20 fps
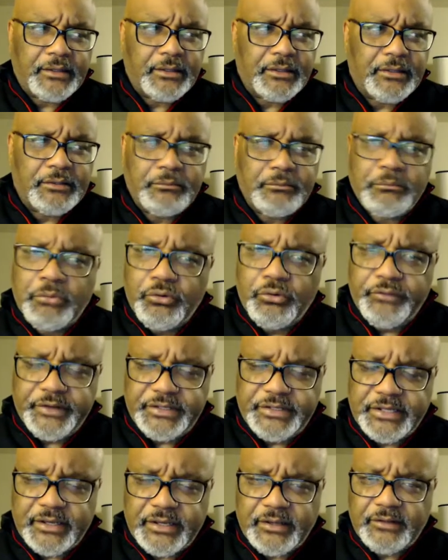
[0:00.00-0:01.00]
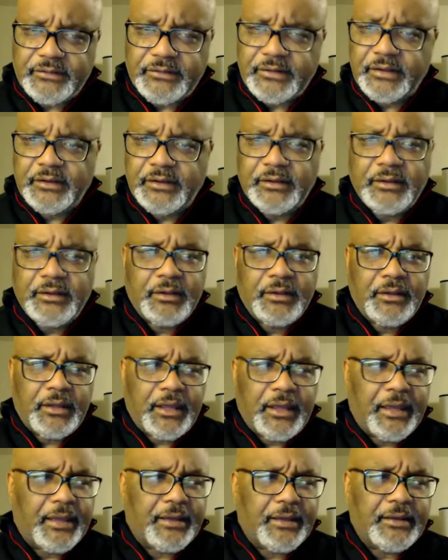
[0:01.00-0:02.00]
movie tickets
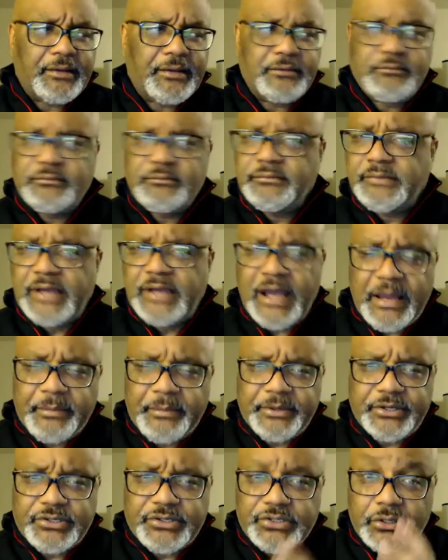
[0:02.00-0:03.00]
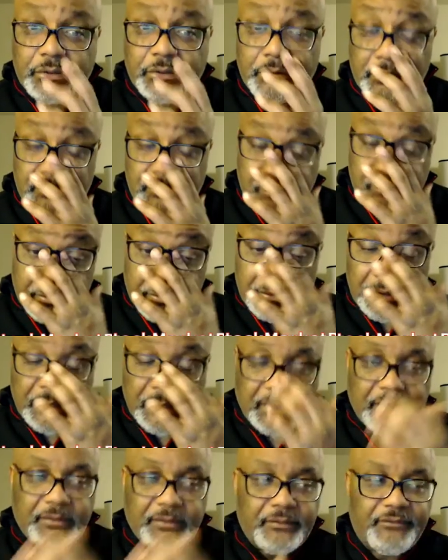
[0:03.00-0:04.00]
and comedy shows
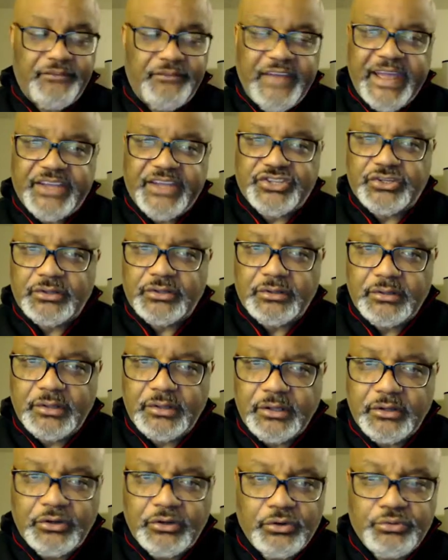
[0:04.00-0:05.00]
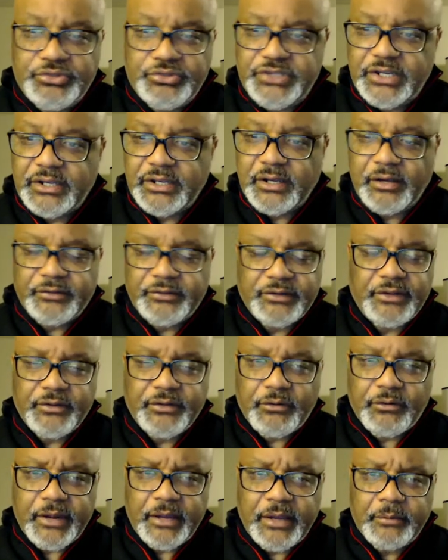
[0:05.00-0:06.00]
and fashion and Gucci and all this other
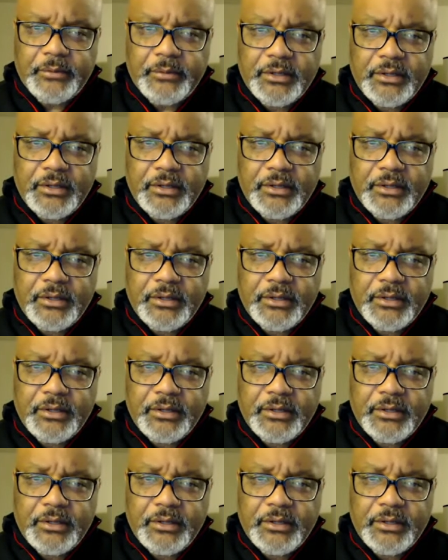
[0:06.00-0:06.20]
crap,